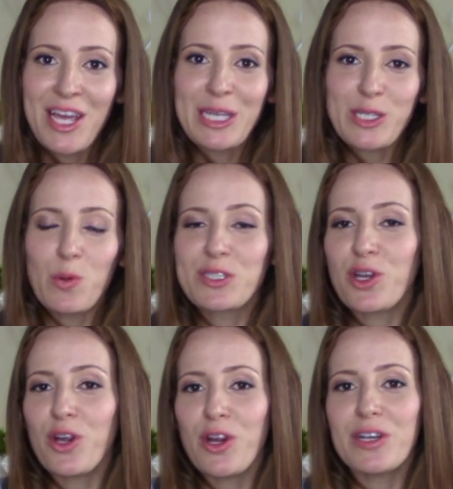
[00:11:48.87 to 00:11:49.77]
So it
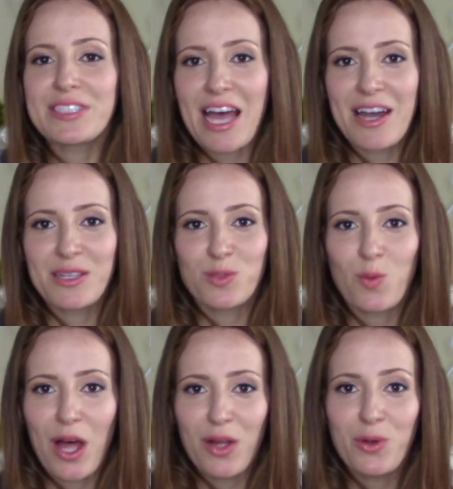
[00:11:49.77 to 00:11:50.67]
was her dad as
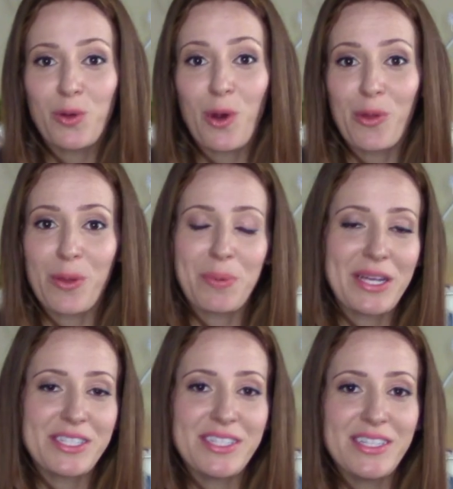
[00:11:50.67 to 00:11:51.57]
well who owned the
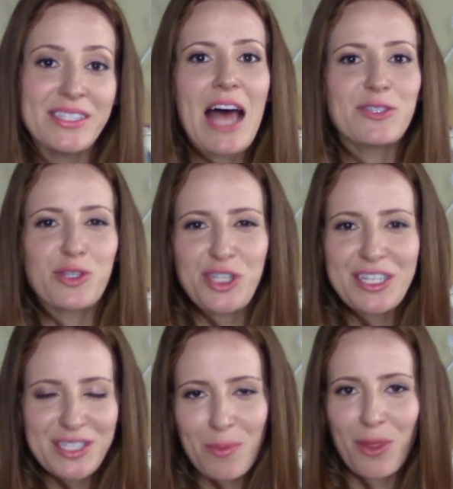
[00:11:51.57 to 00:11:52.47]
places. So she
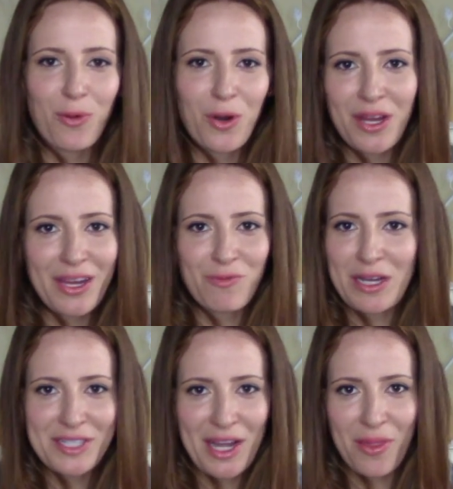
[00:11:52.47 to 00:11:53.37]
had some authority in
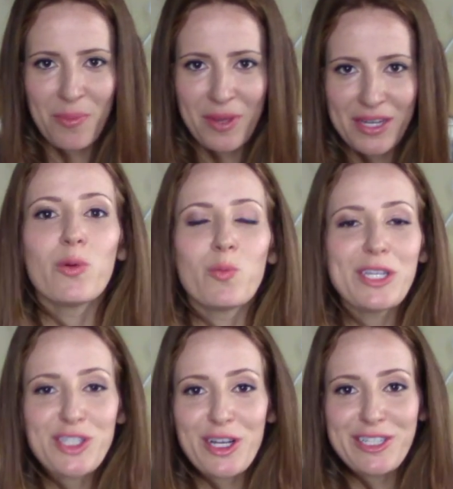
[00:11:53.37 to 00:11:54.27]
renting out the place.
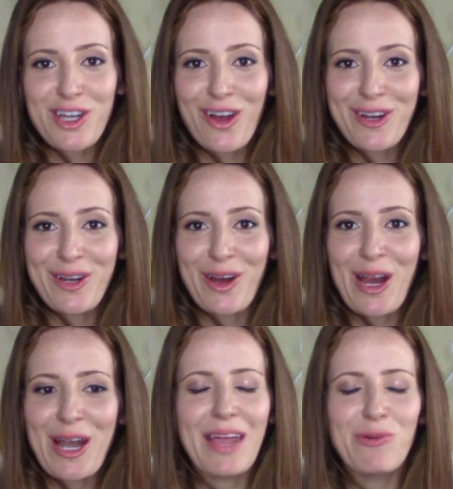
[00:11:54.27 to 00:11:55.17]
We started talking to her,
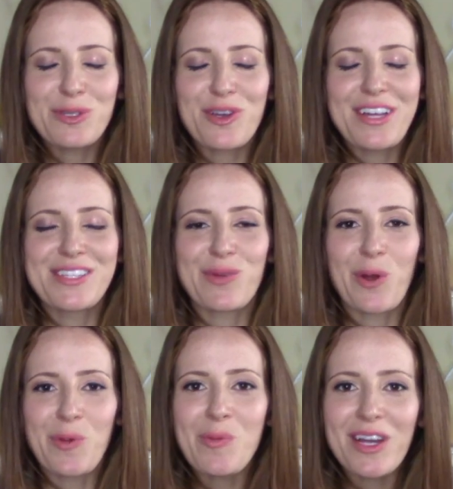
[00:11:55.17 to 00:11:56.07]
and it was crazy.
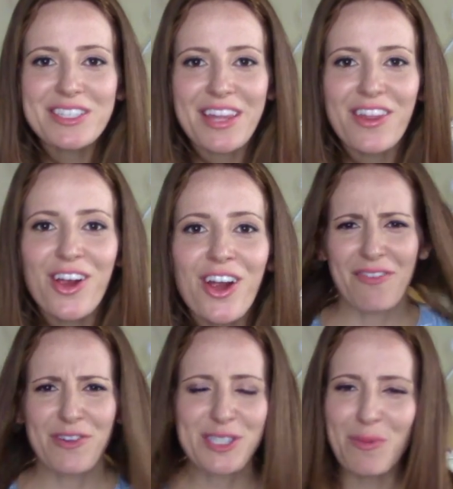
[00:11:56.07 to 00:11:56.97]
When we walked in there,
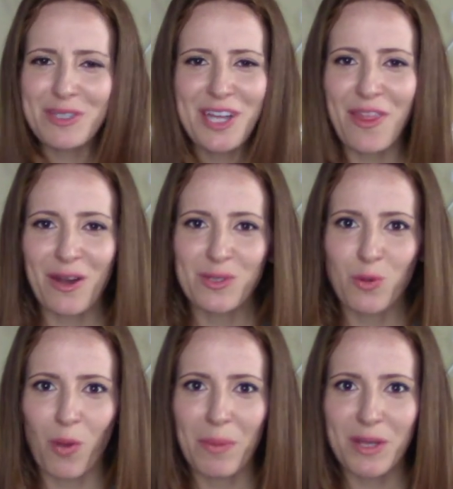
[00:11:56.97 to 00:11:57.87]
for some reason I thought it was
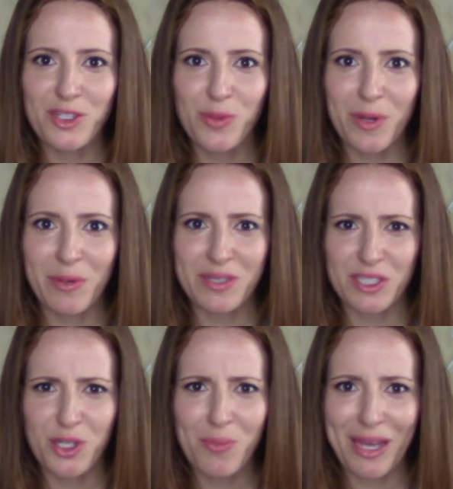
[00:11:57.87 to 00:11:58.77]
a 1-bedroom, but it was
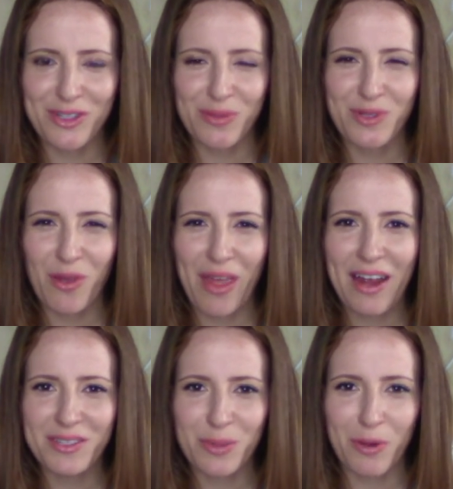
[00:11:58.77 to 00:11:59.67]
a 2-bedroom. So
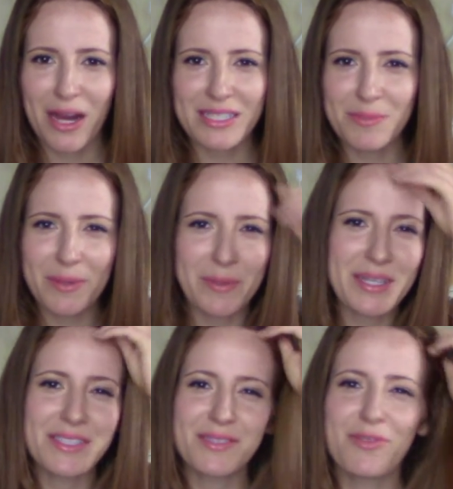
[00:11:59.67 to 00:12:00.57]
that surprised me
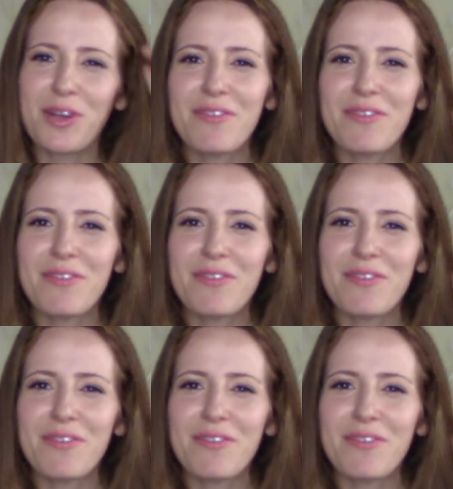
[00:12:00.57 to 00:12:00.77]
because for whatever